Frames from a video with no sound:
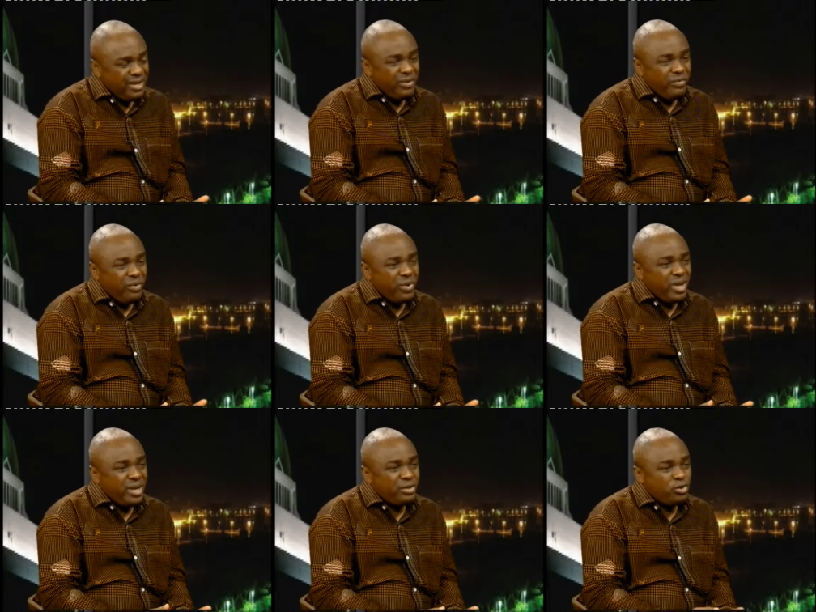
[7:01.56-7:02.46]
for
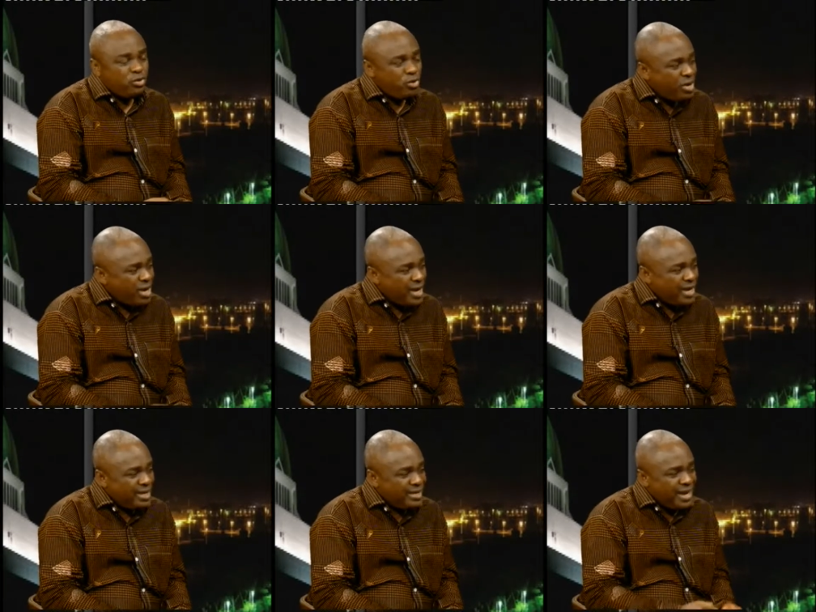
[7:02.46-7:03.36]
a stronger
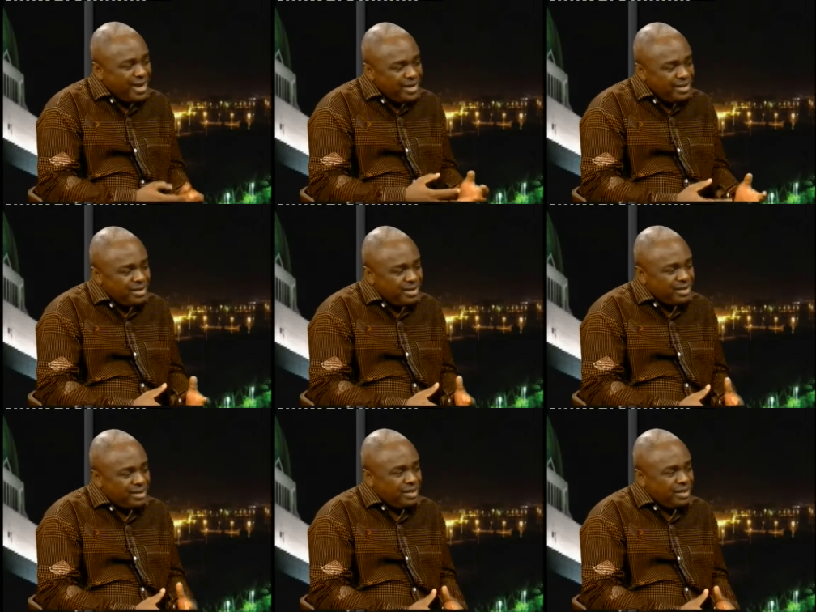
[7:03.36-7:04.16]
interagency